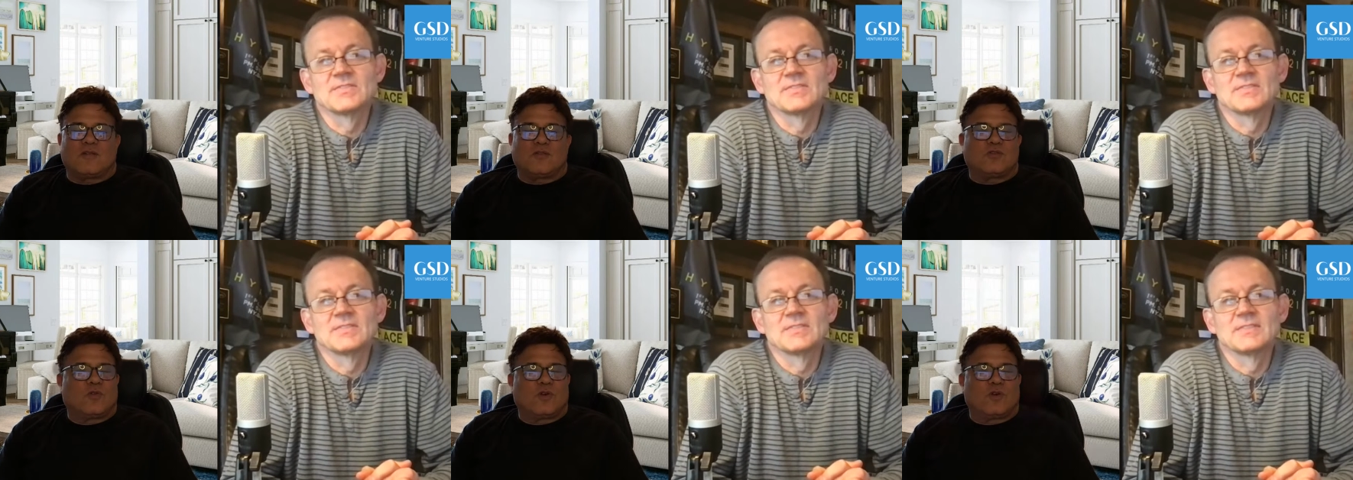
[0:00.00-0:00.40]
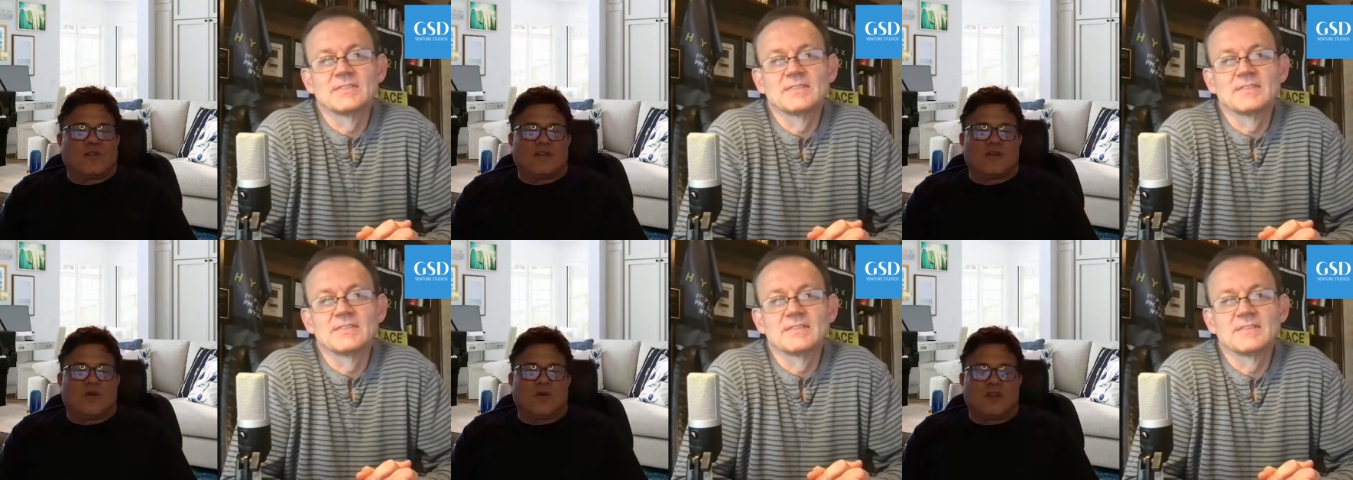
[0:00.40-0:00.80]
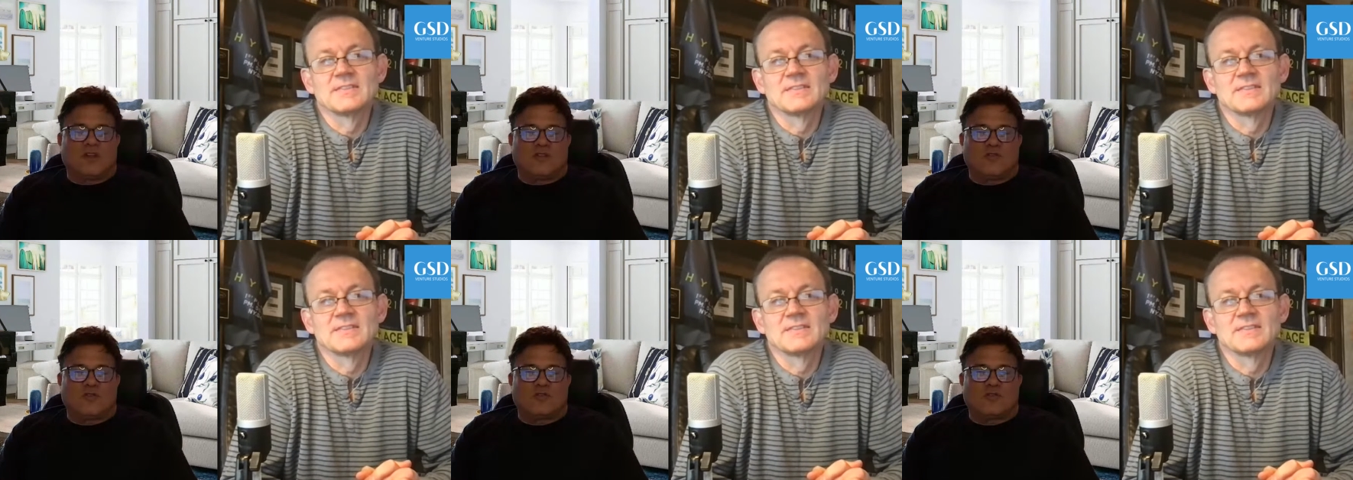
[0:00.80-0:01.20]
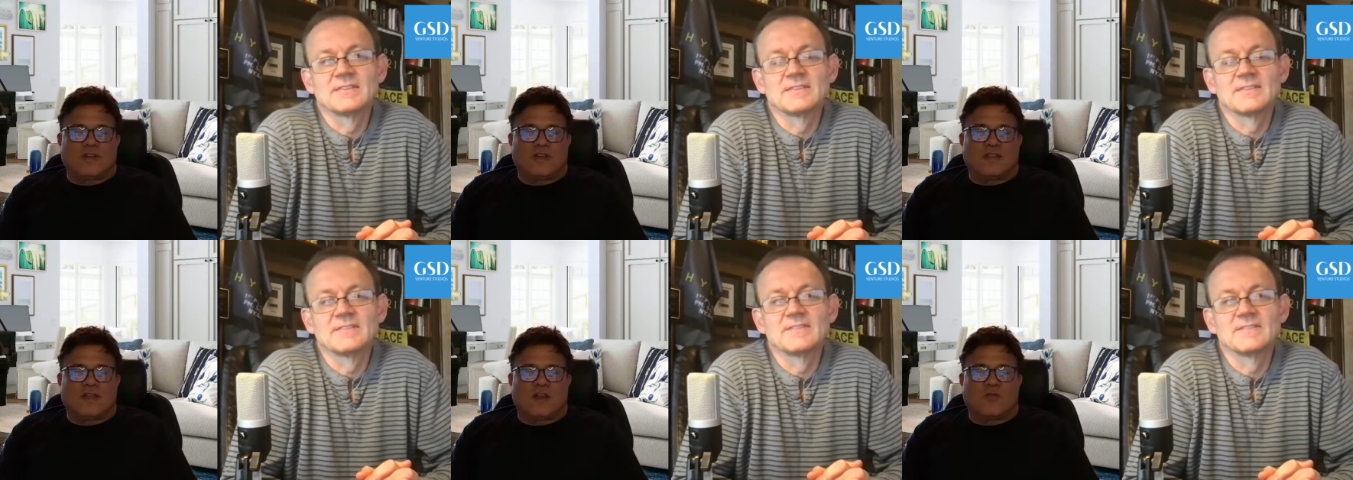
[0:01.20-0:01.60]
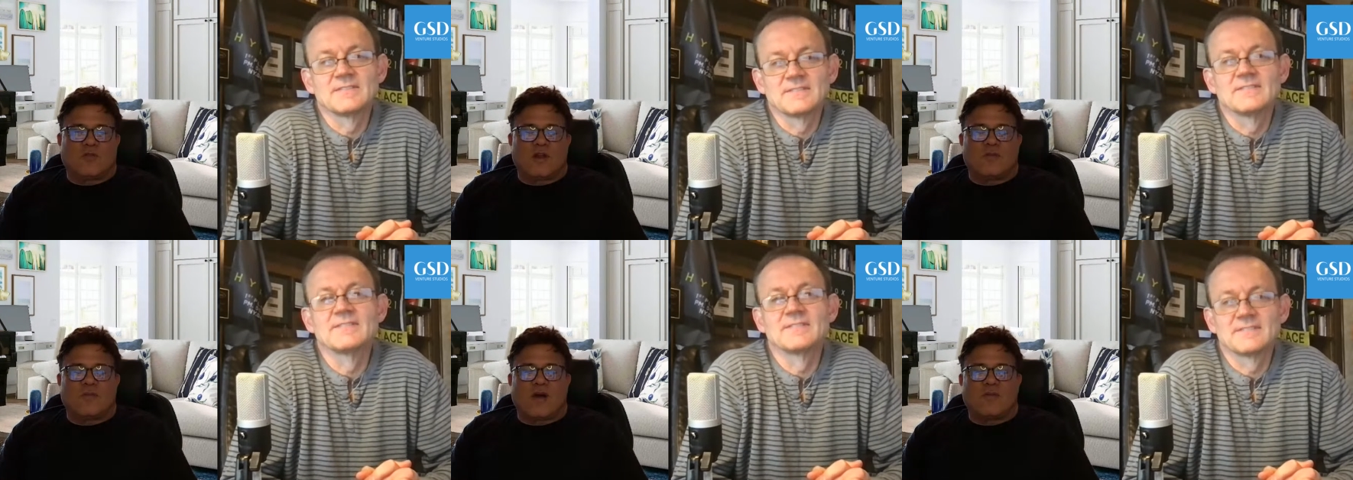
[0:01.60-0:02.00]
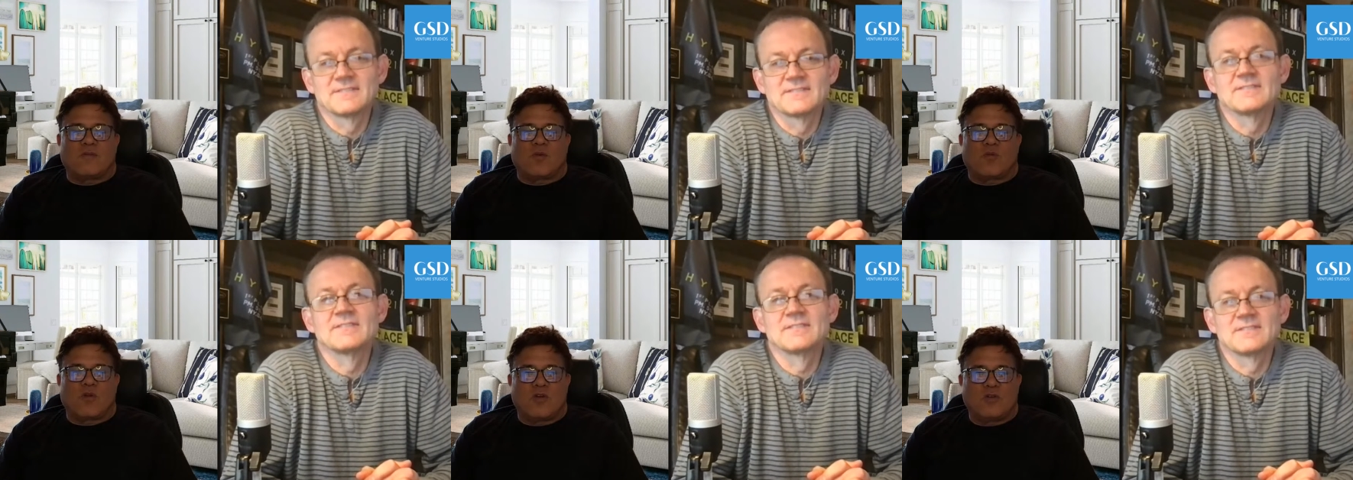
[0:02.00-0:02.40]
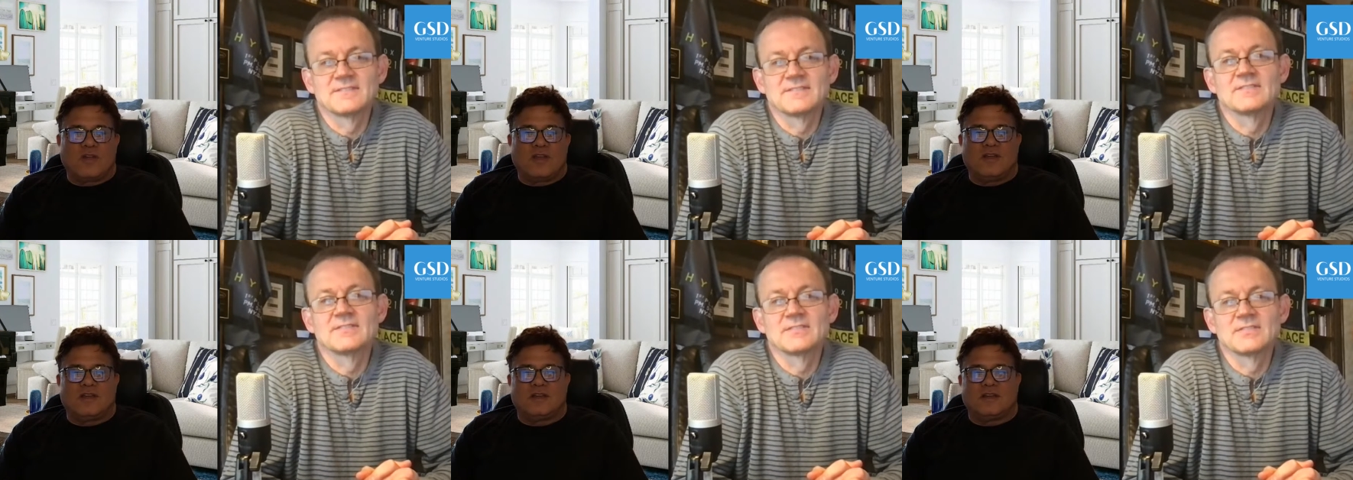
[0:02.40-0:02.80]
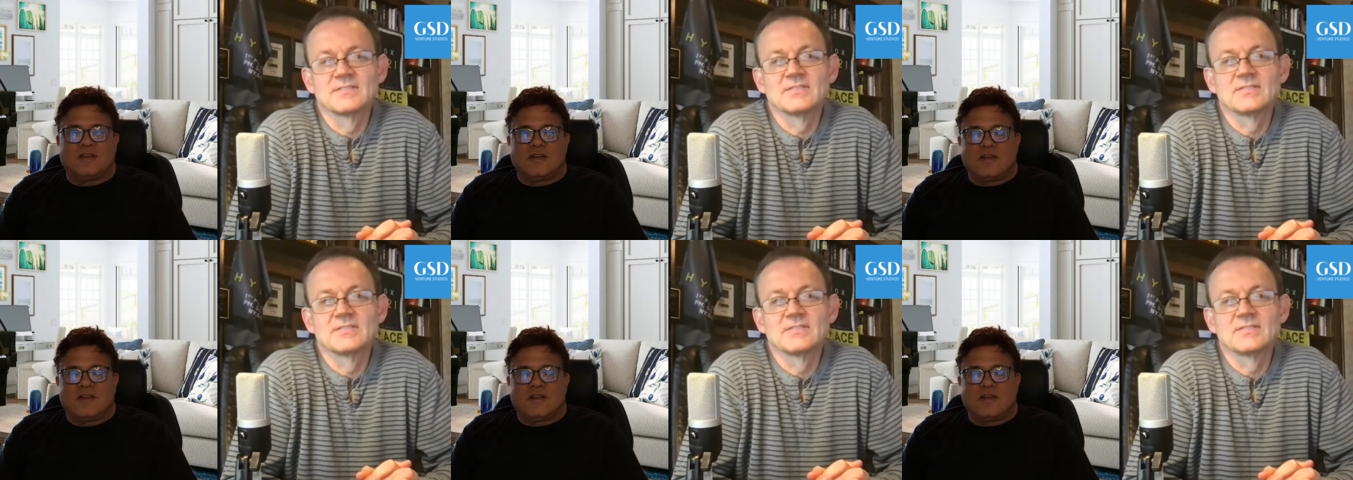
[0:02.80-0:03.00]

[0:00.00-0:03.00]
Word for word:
Speaker 1: It was really quite interesting. And then I read about Moroni and